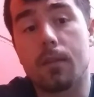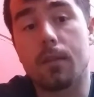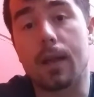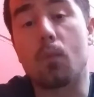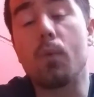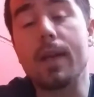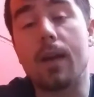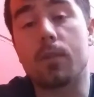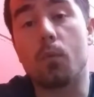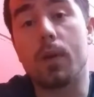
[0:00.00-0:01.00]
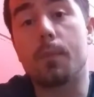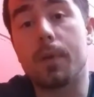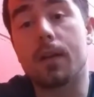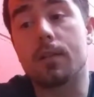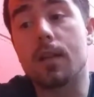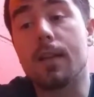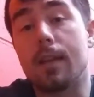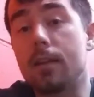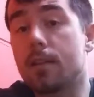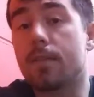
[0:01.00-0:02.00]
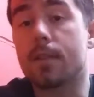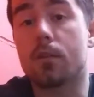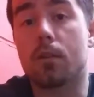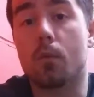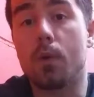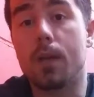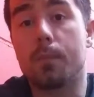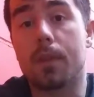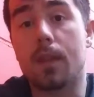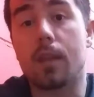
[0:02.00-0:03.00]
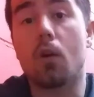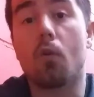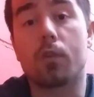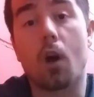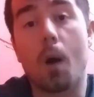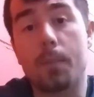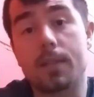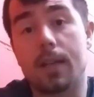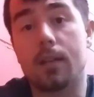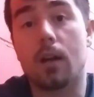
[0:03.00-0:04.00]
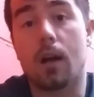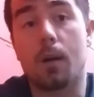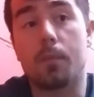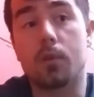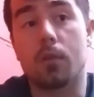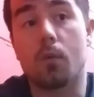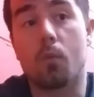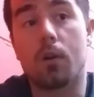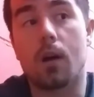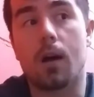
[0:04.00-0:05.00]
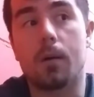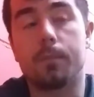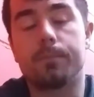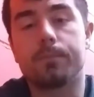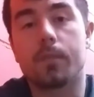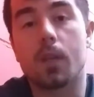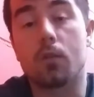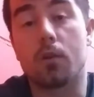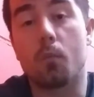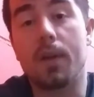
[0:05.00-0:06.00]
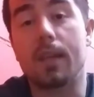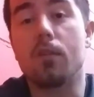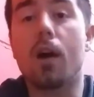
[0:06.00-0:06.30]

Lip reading: like week after week, because they're in deficit during the week, but then they overcompensate during the weekend.